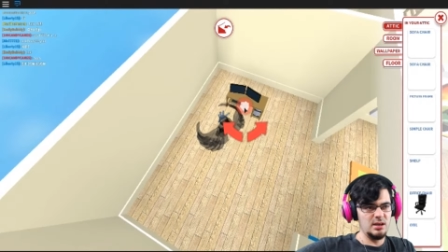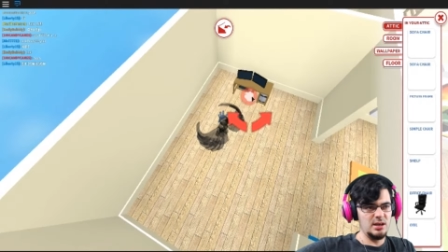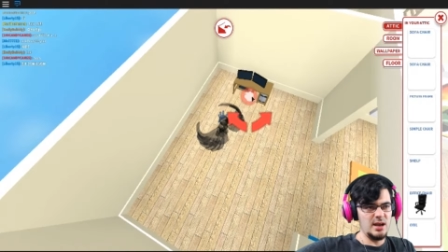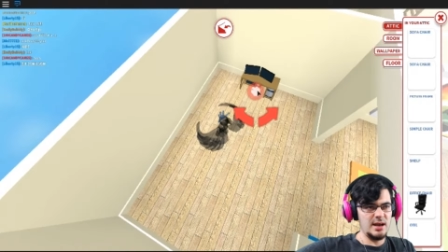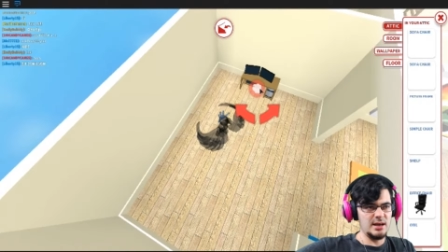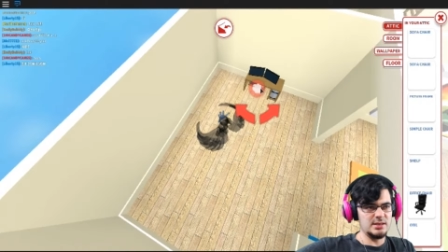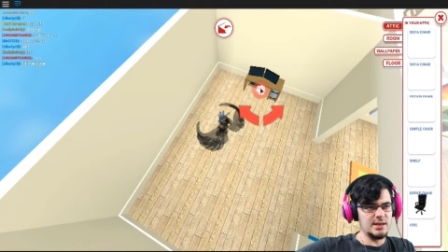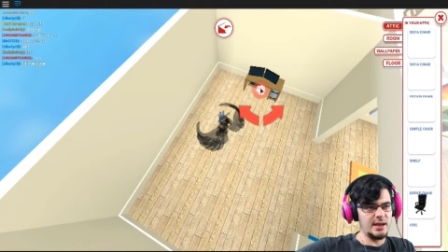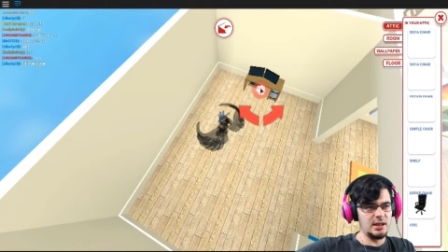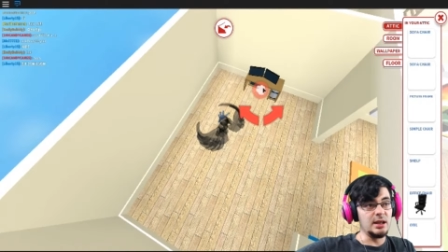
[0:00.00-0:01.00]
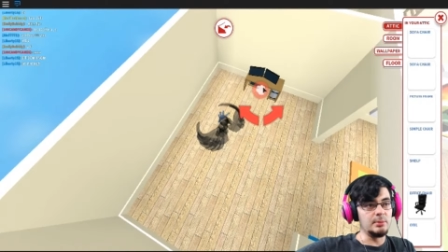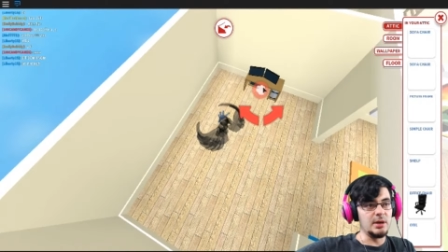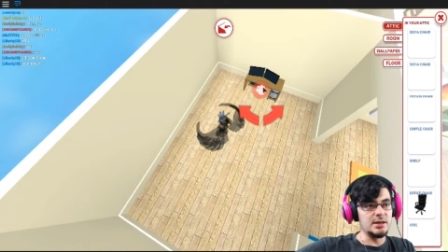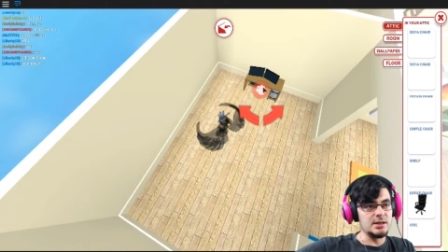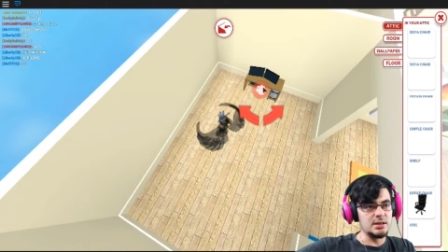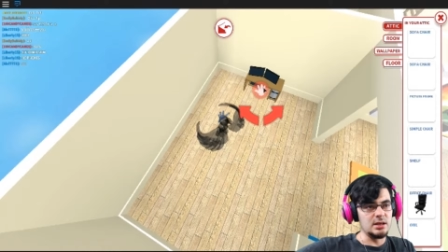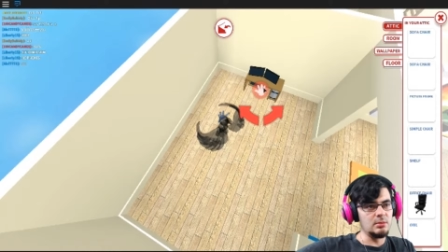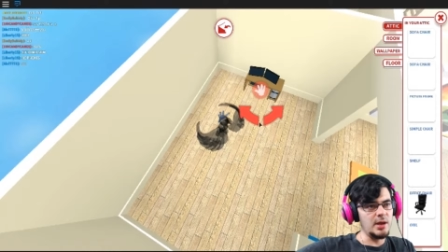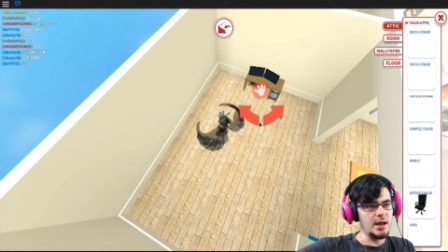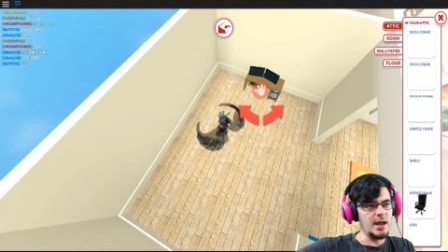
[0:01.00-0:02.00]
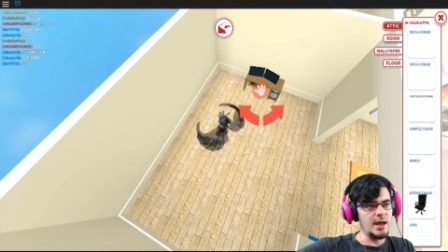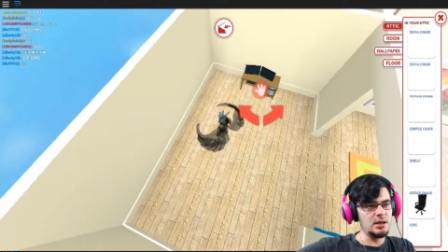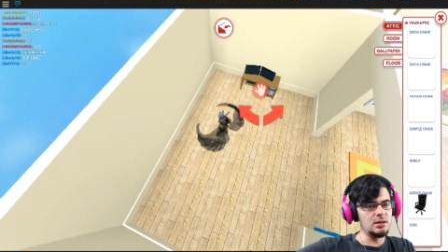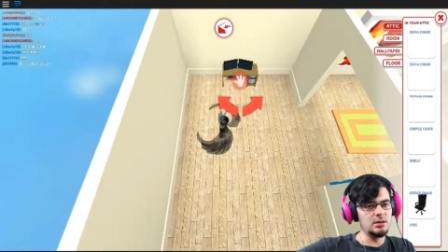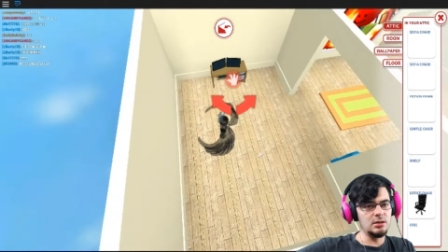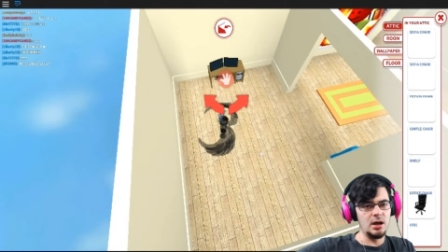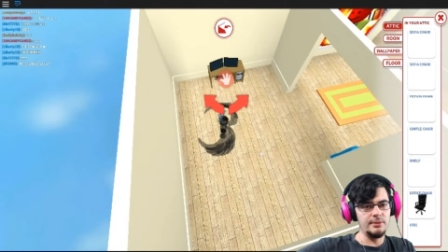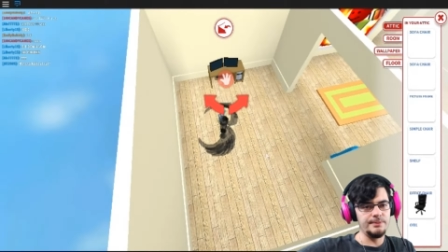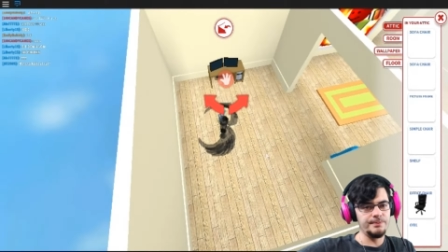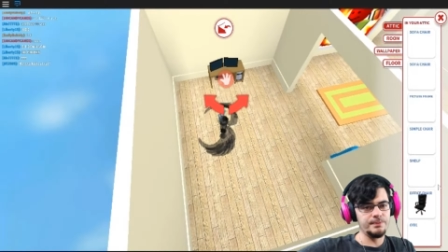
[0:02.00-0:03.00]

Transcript: And eh, not exactly like my desk here, but hey, you know.